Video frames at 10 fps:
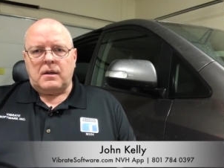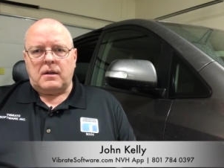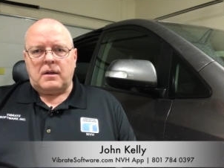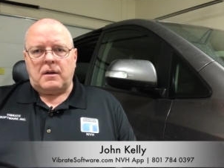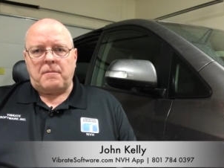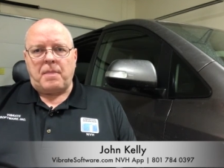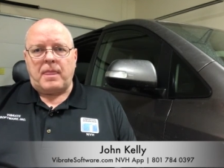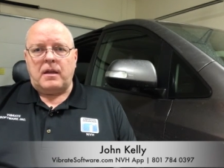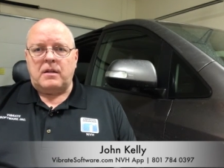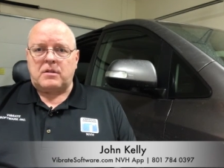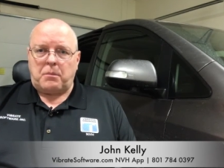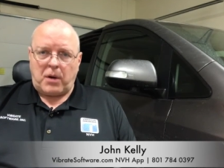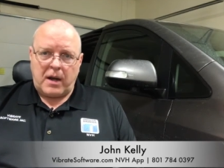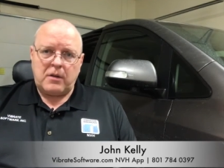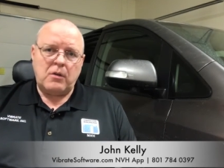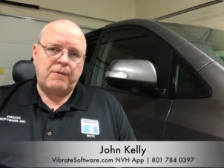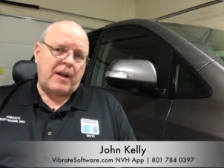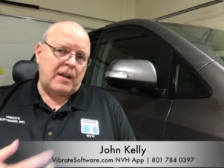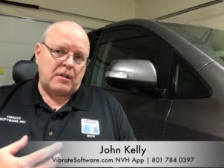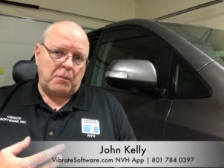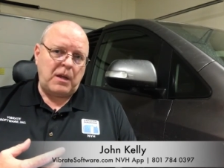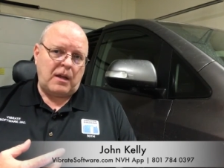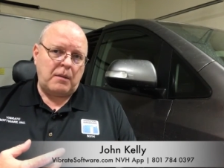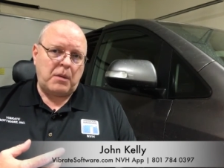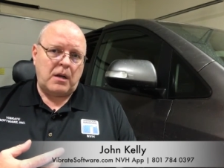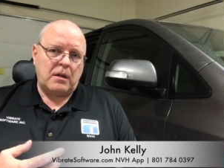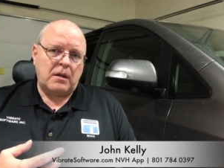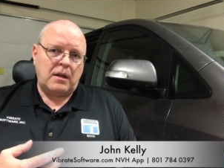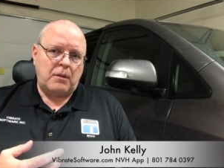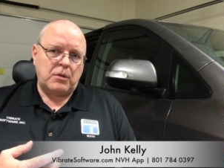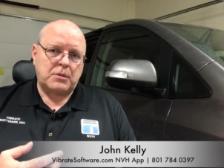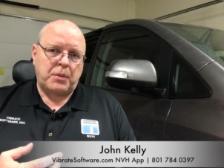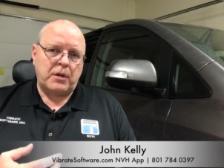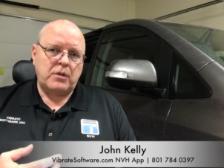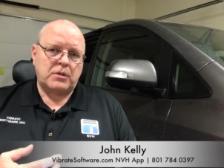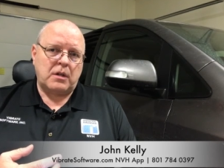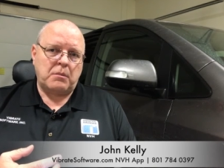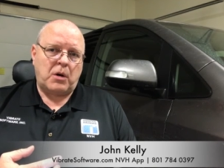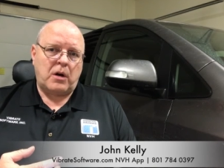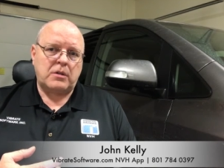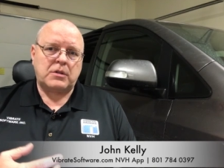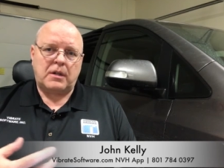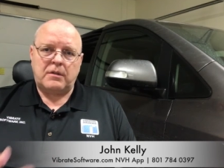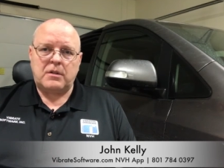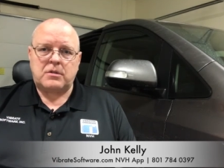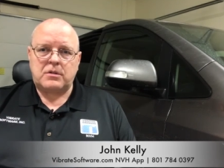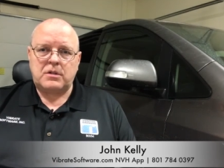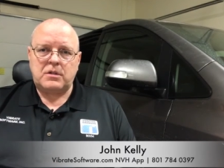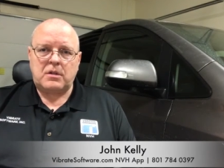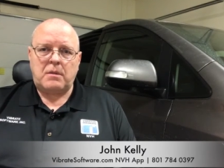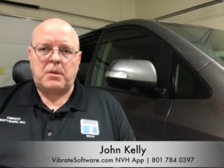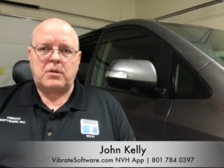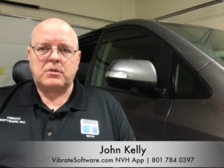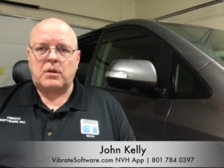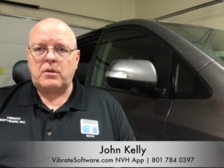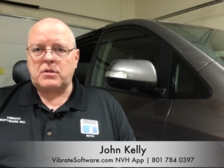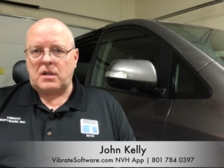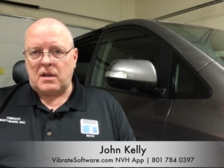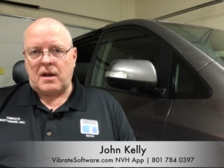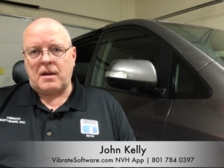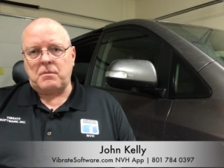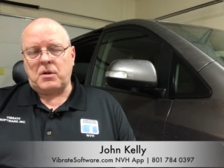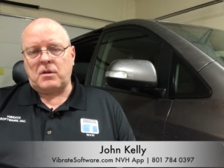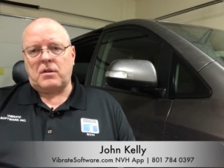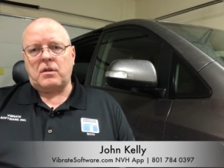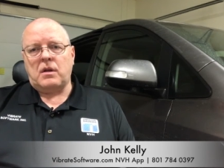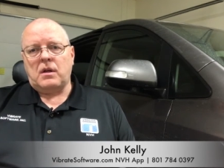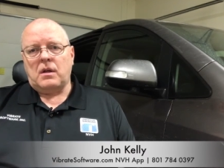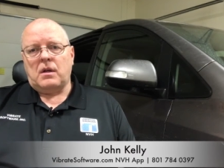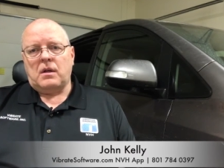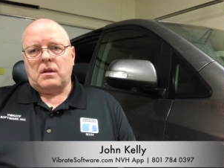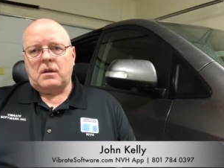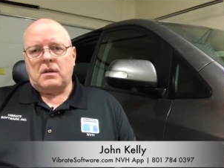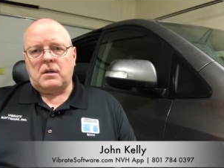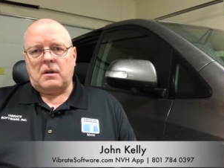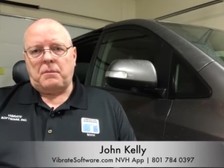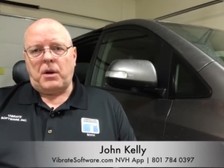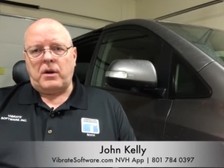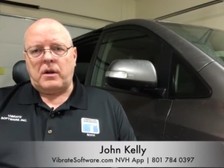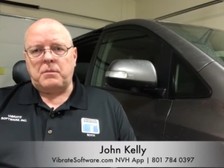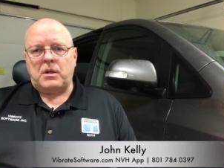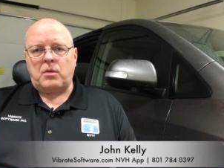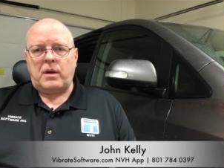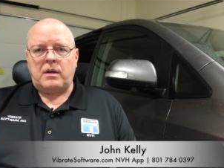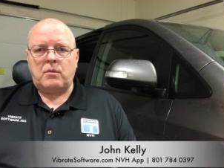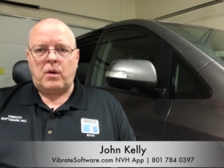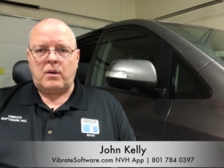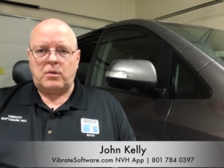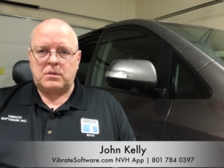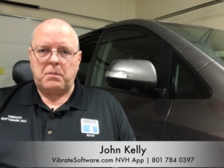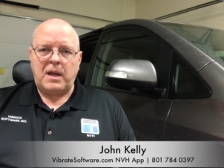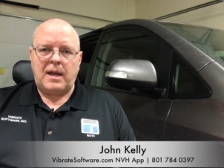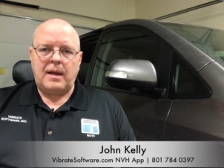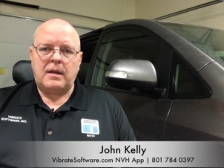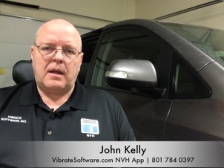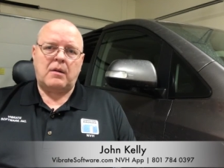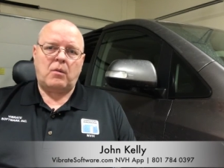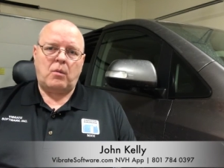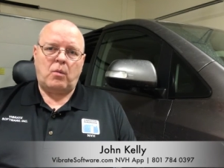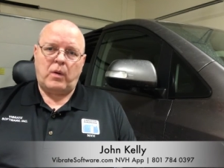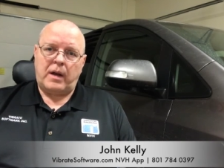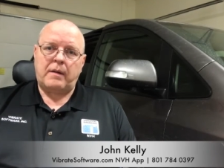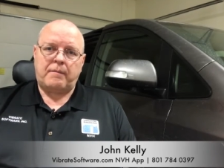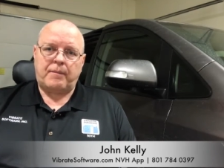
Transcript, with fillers: um, it's a brand new van to me, but it, it was produced in March and this is December. So there's a nine month uh, period between when it was made and when